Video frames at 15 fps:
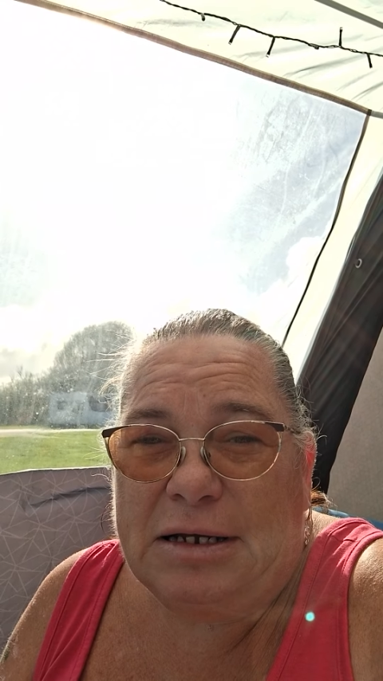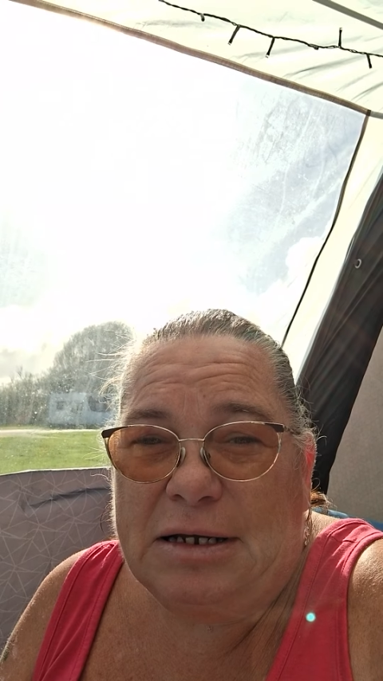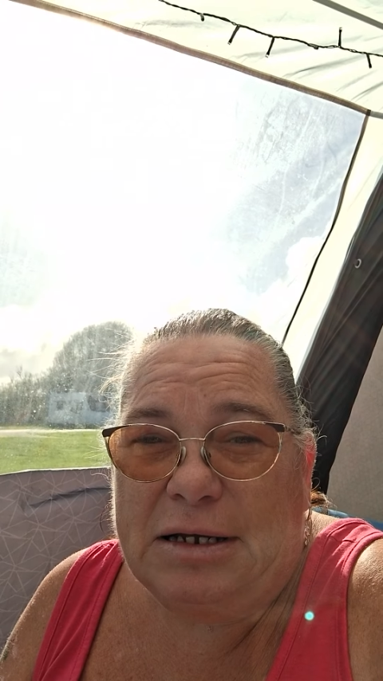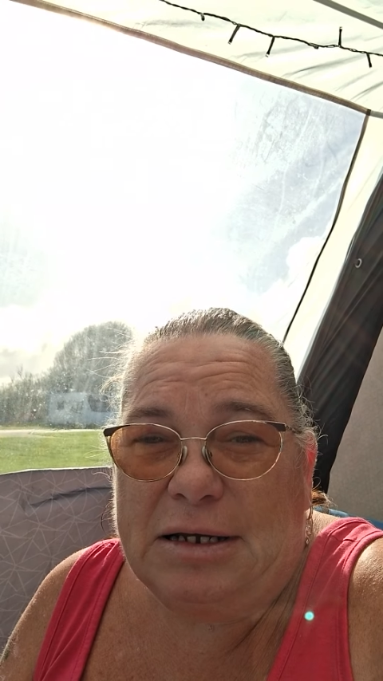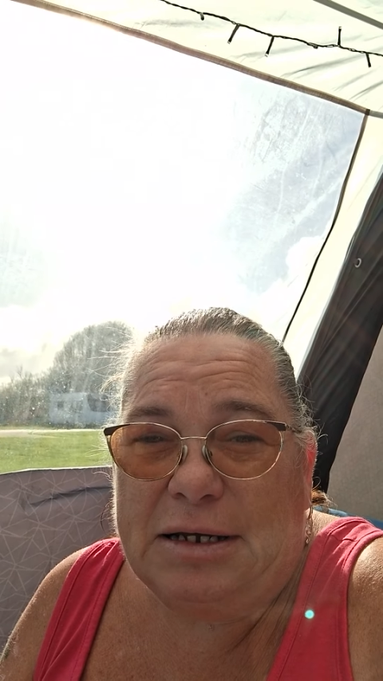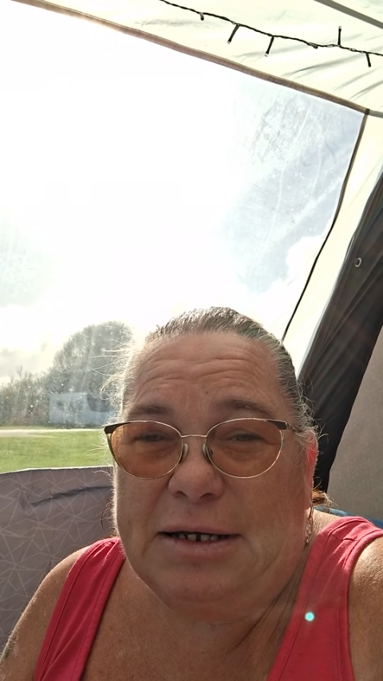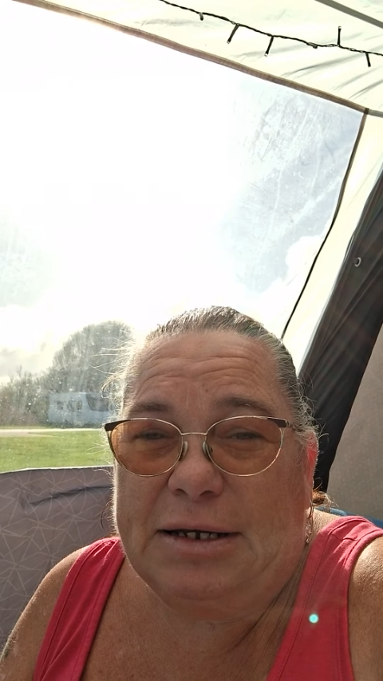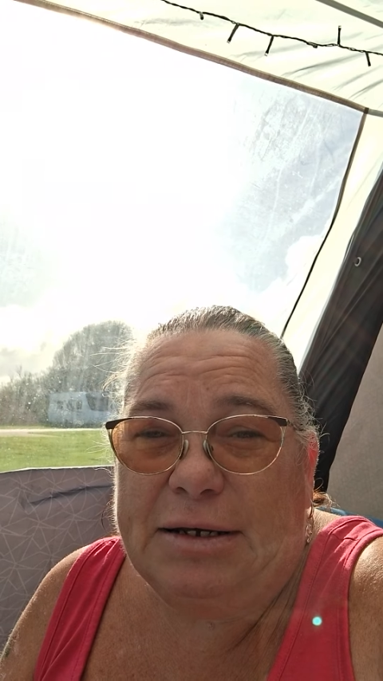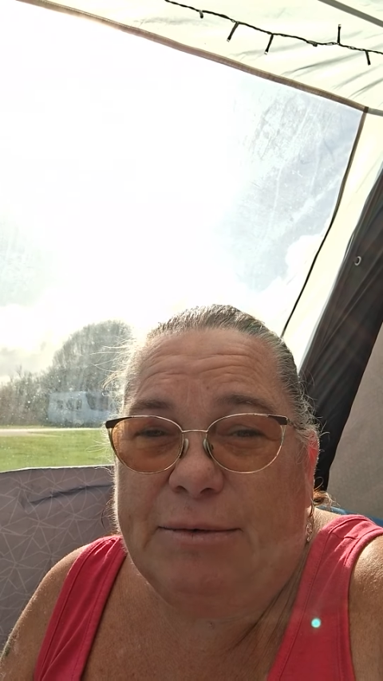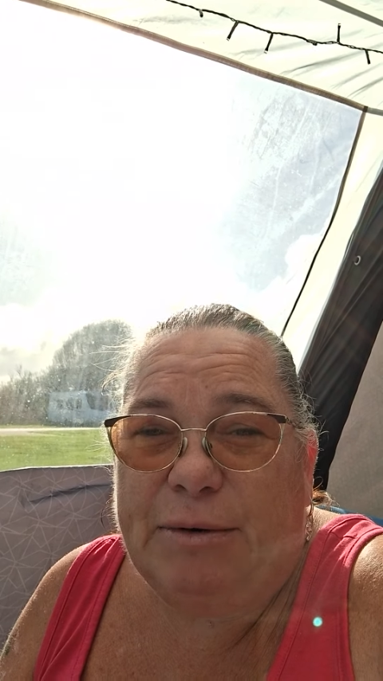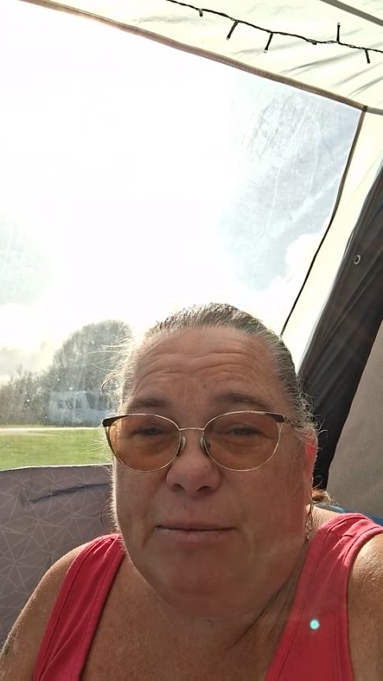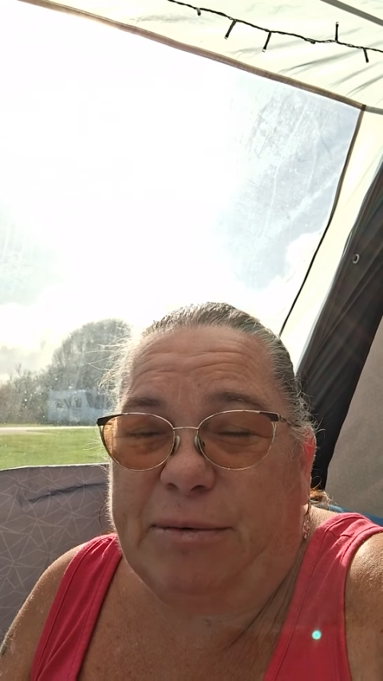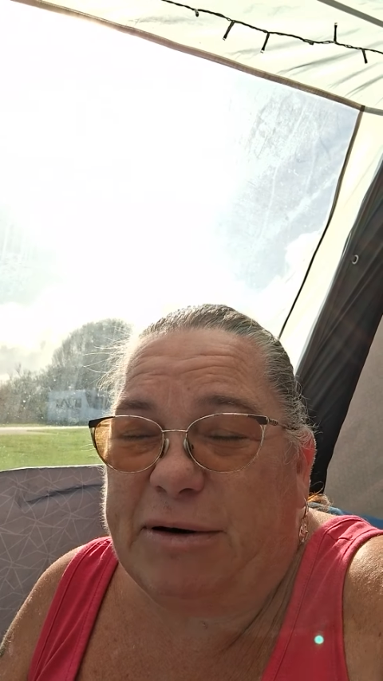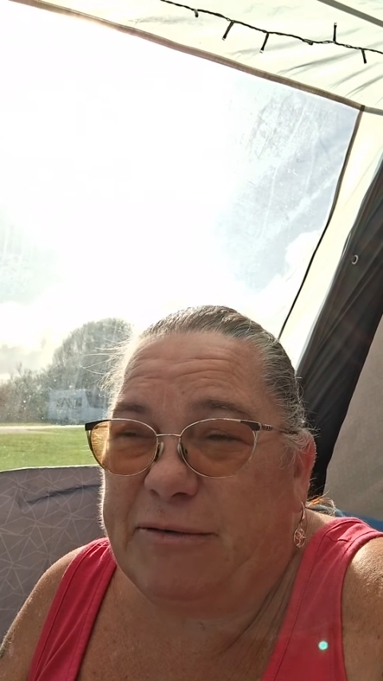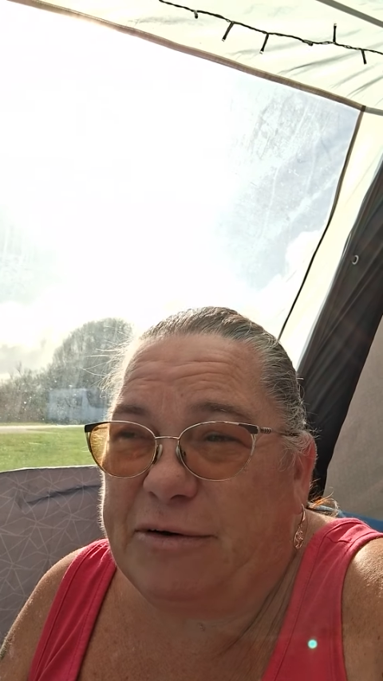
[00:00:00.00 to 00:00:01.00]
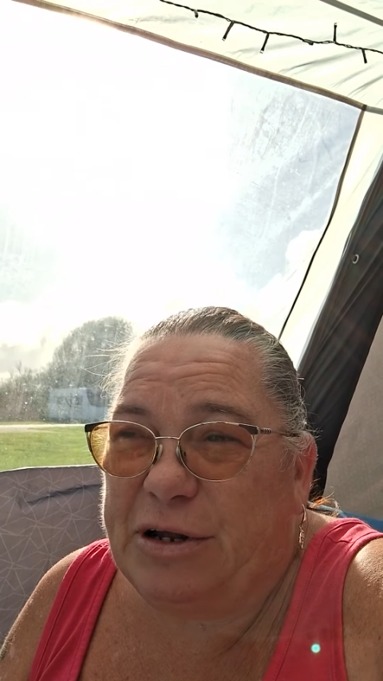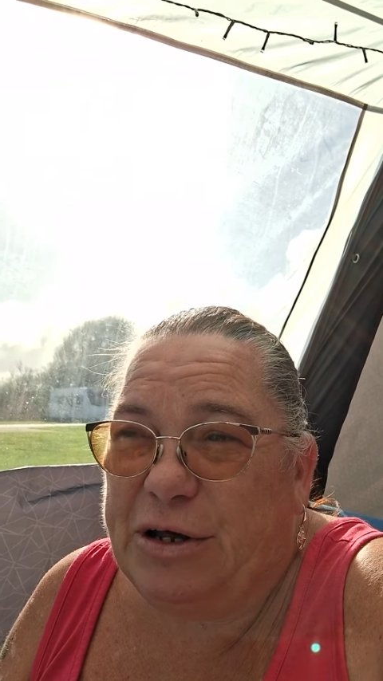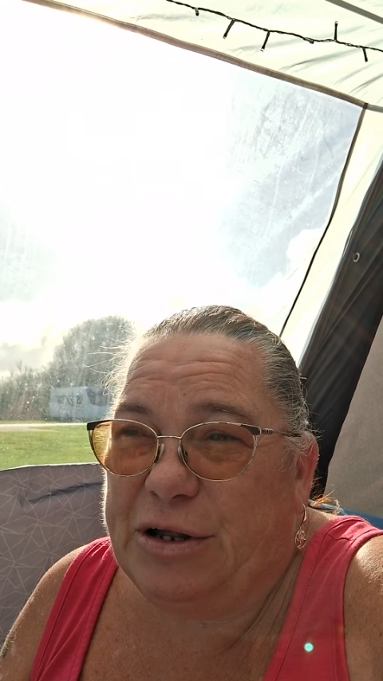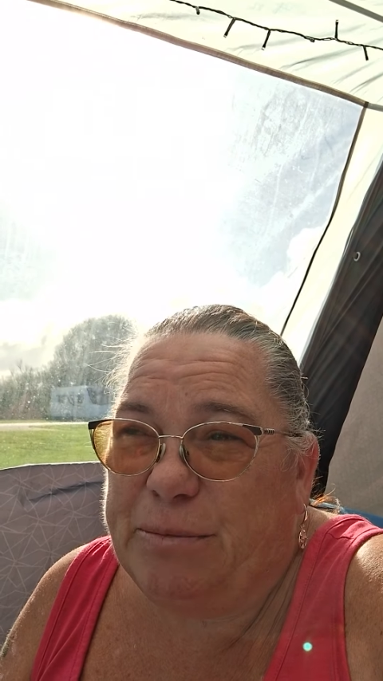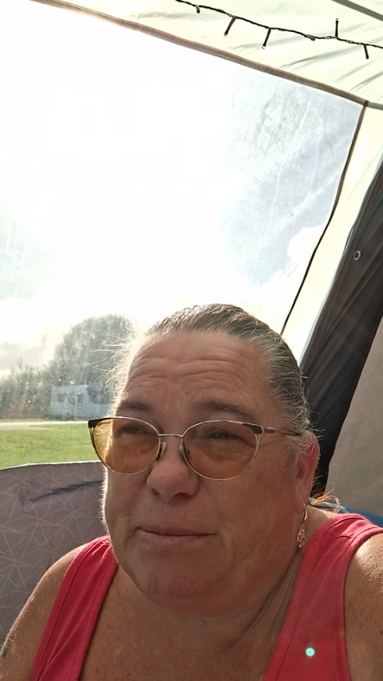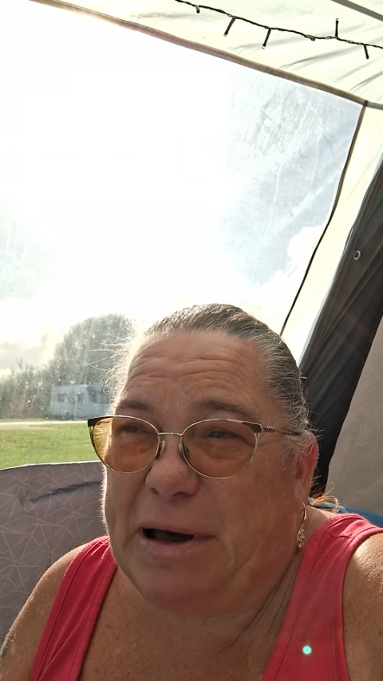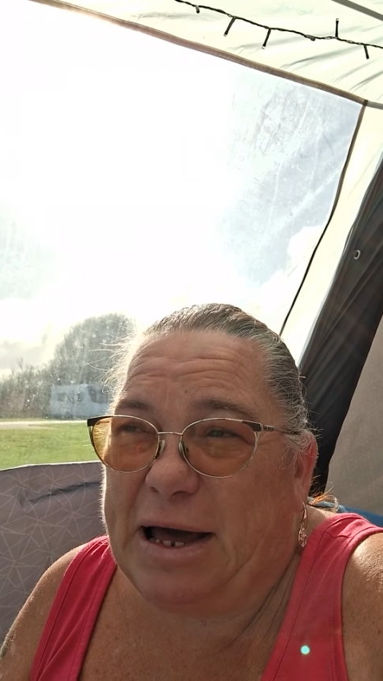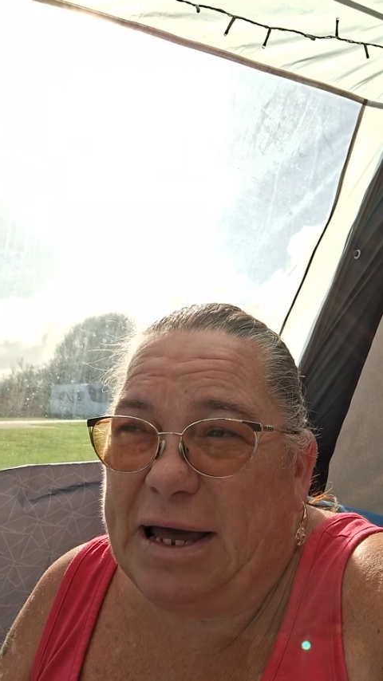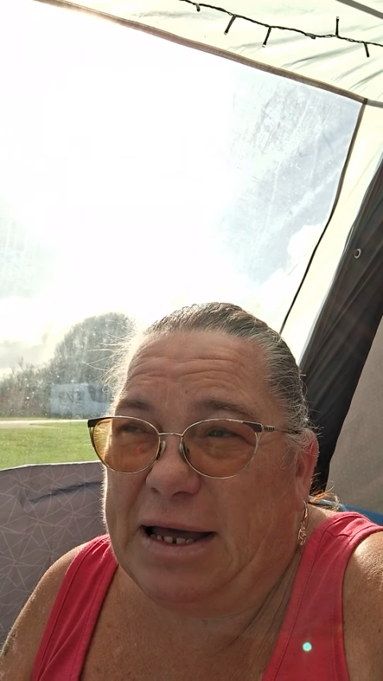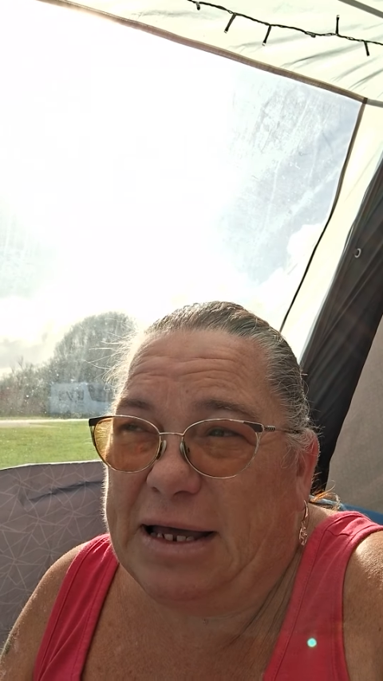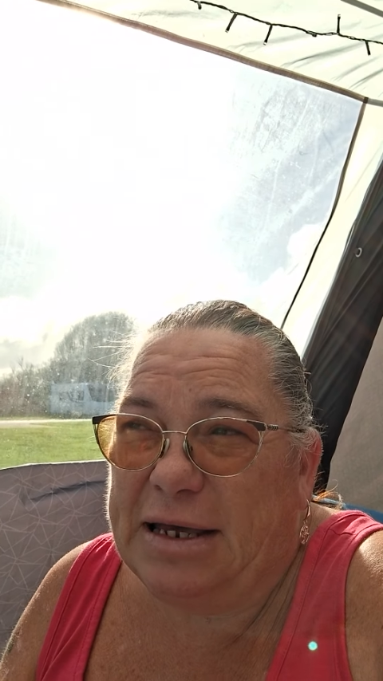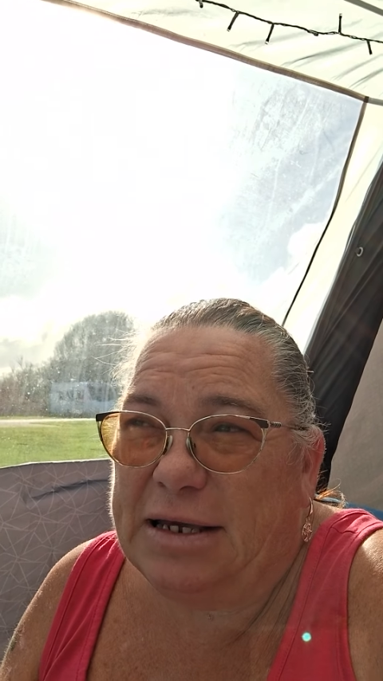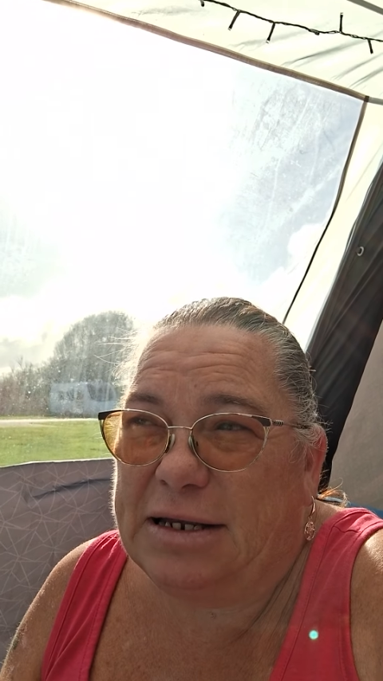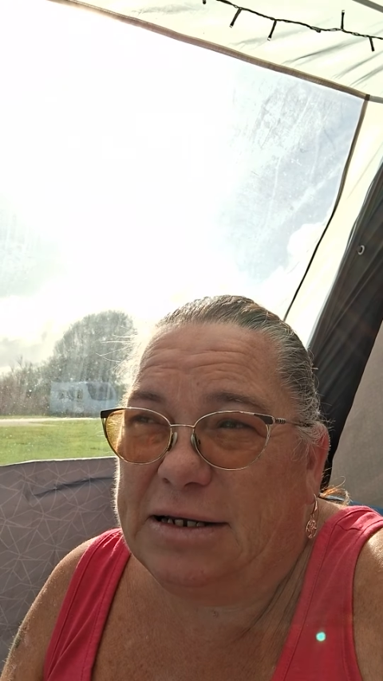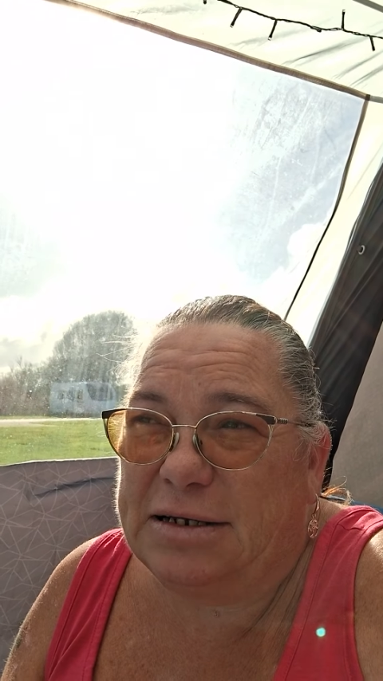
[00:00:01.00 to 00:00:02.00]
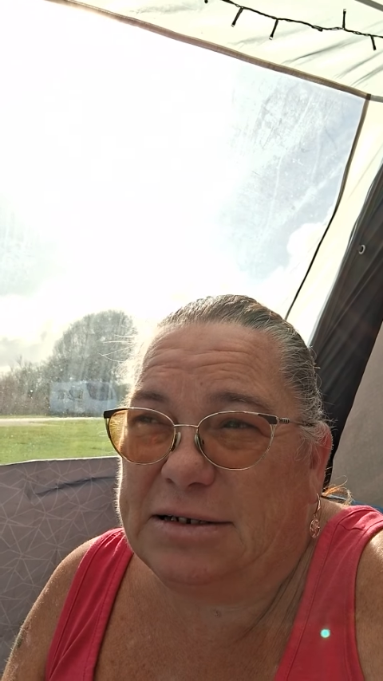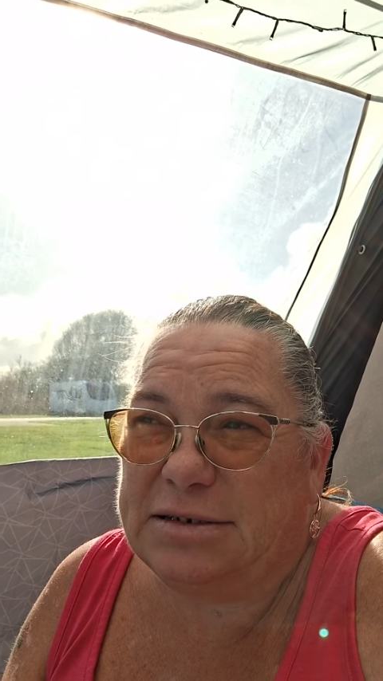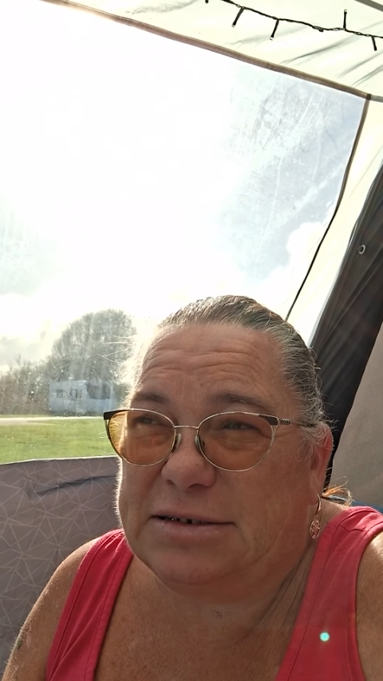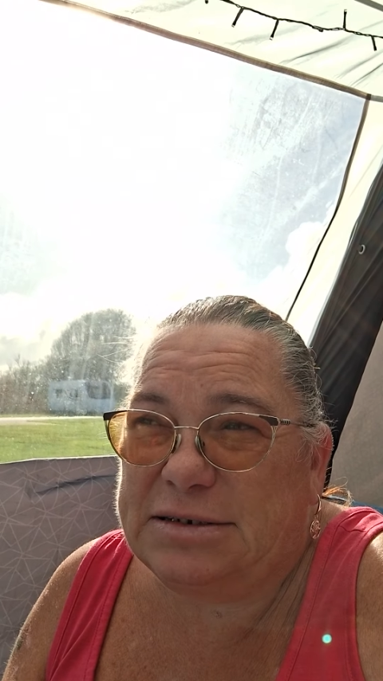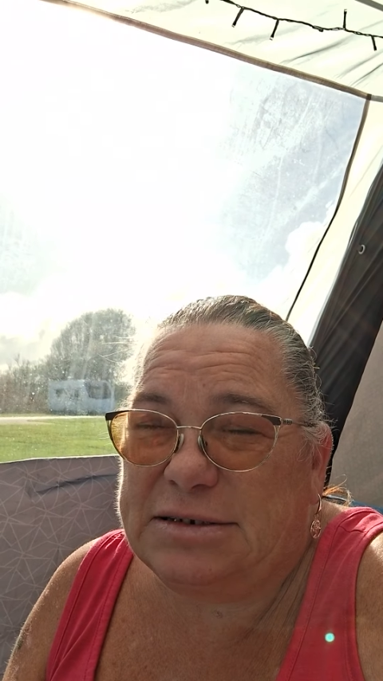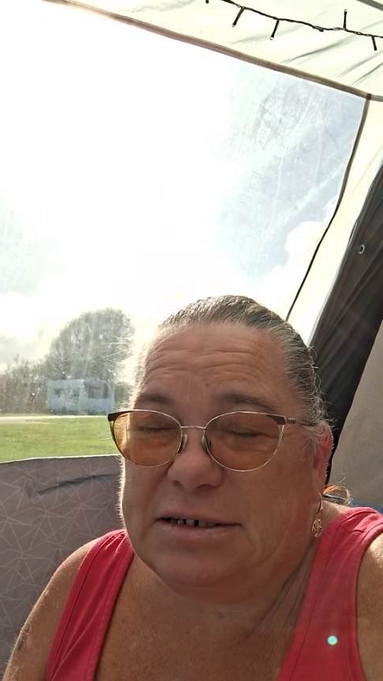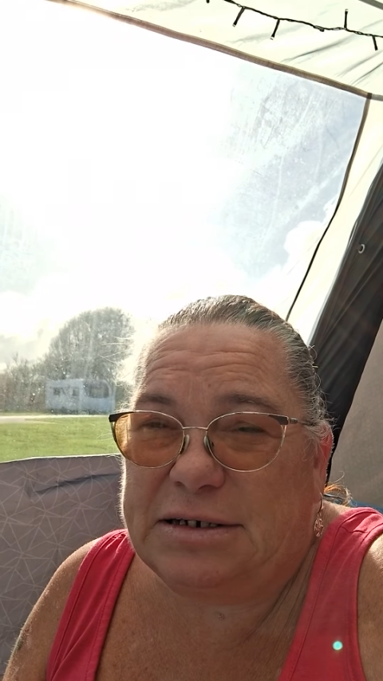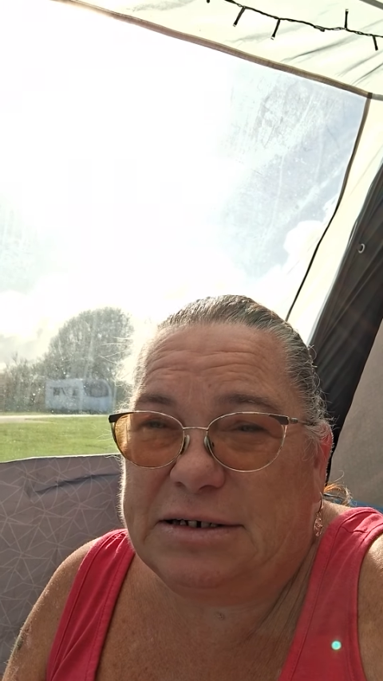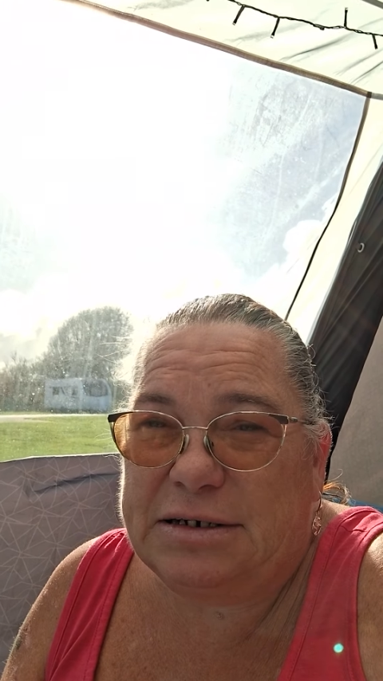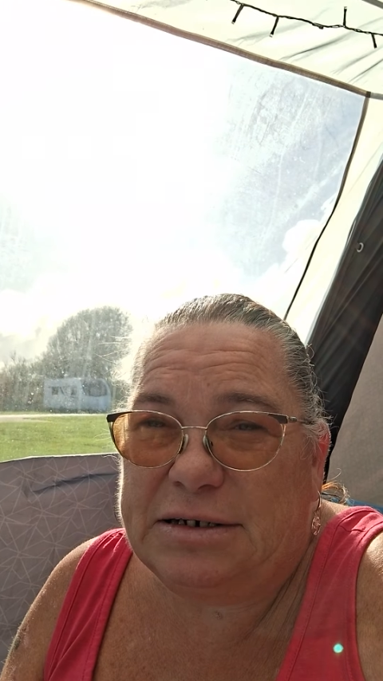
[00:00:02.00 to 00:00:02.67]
I'm giving her the painkillers